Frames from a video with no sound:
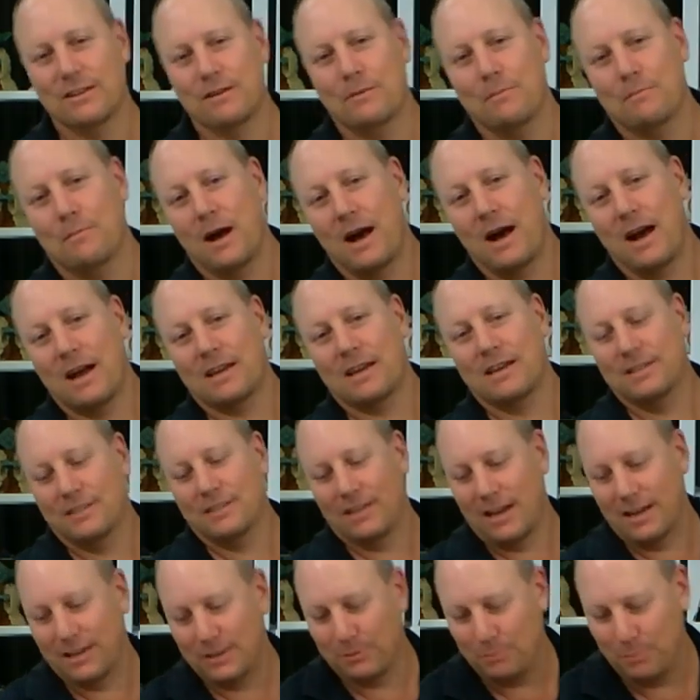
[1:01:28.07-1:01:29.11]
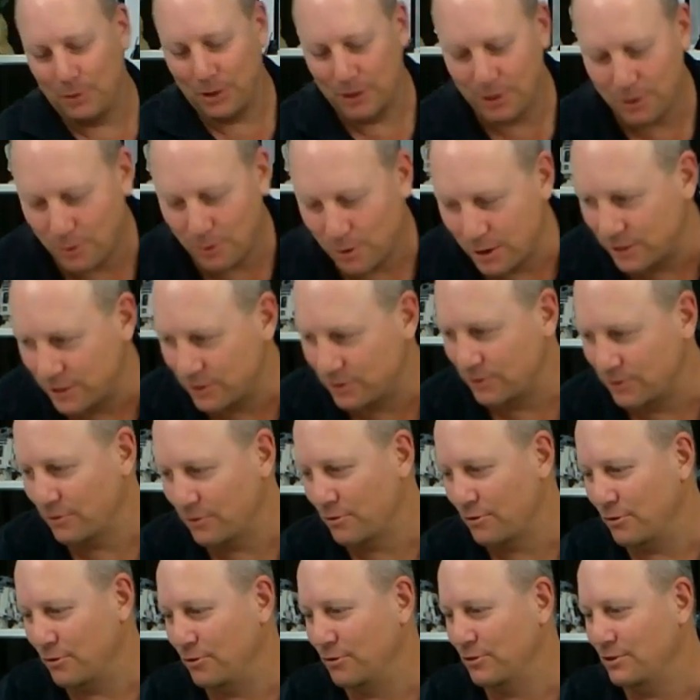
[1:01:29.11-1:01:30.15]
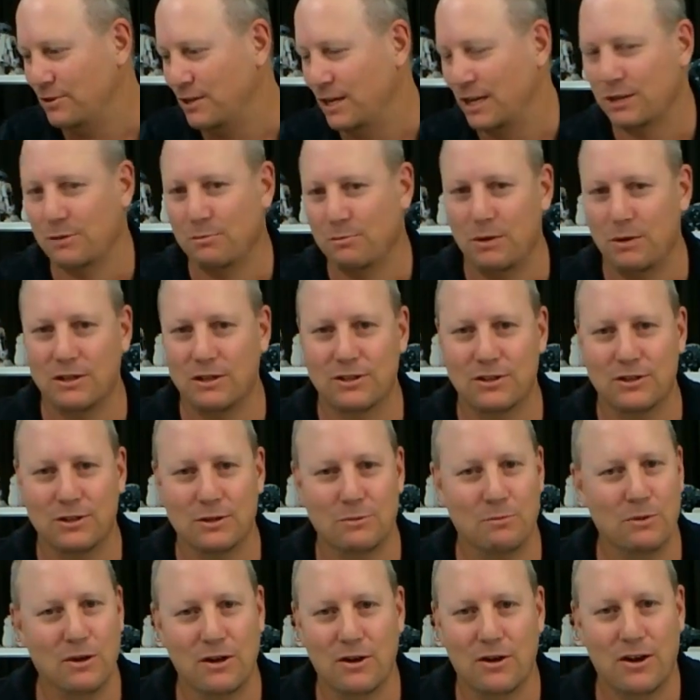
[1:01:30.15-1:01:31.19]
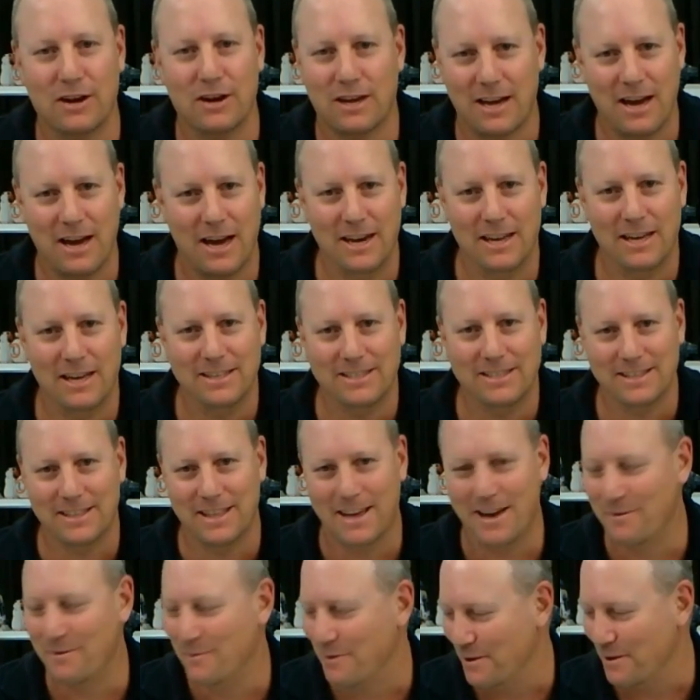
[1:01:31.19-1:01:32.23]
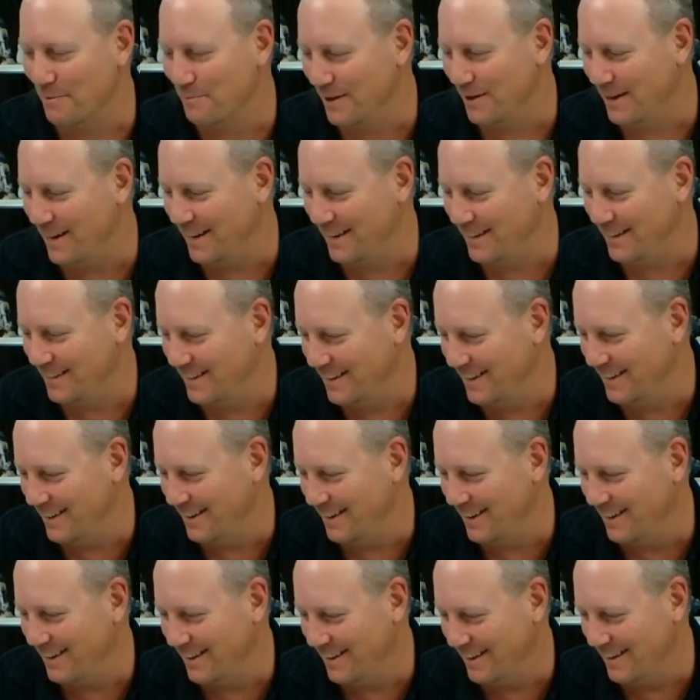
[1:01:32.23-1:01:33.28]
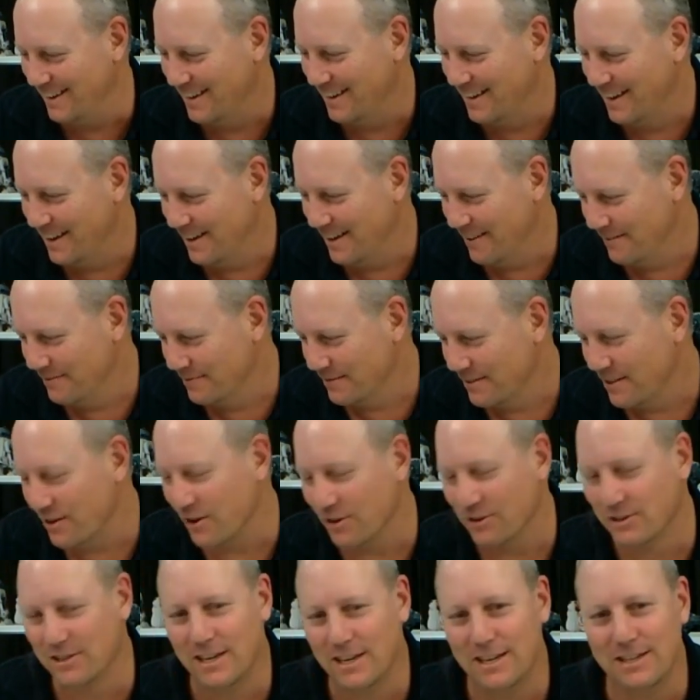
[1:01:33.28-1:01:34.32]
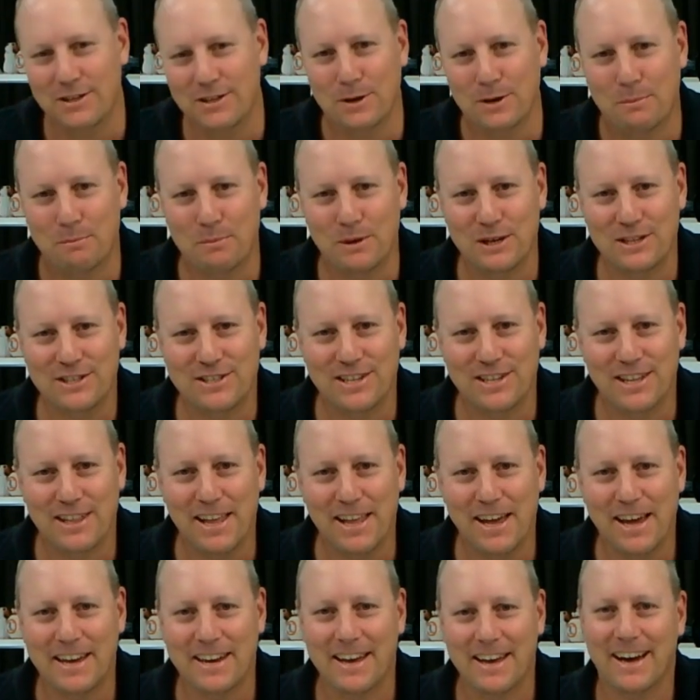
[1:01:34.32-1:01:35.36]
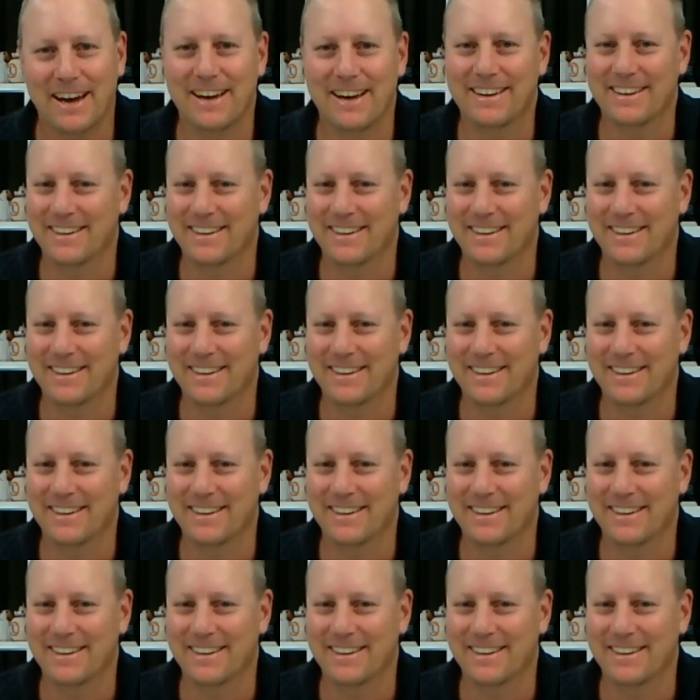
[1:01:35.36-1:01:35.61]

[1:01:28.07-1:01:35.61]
Mark has asked me a question through text messages, but I can't answer that one, mate. I'll send you a picture later.